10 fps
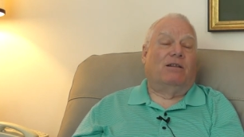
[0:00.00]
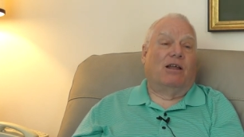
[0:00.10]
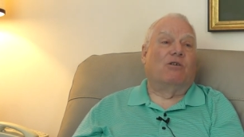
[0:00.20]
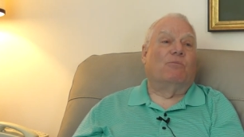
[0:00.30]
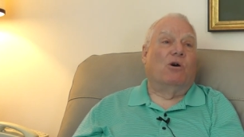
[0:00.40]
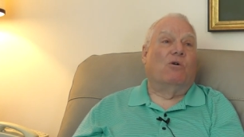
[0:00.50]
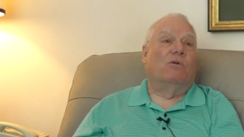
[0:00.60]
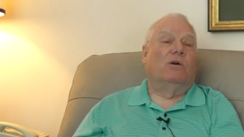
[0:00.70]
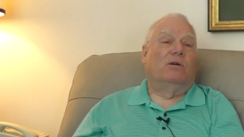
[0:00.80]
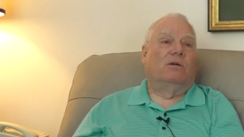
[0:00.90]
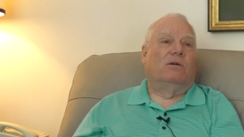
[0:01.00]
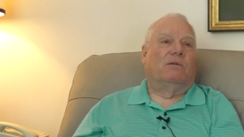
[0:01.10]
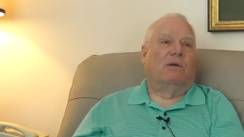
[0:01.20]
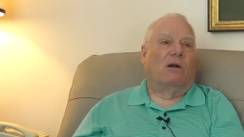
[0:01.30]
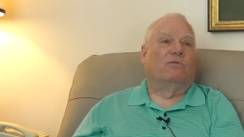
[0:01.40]
let them know
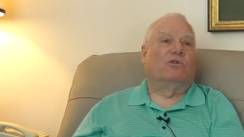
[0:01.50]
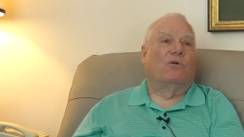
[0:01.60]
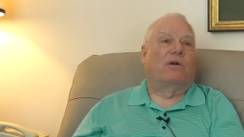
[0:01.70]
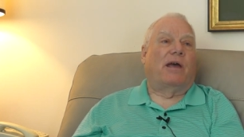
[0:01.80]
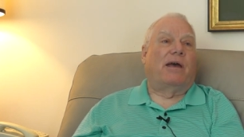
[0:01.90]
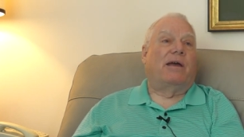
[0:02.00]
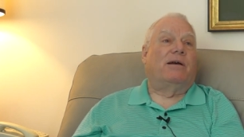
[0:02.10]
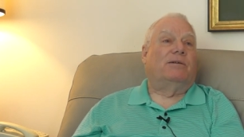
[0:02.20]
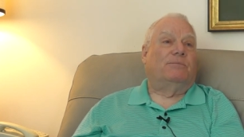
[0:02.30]
that I was okay,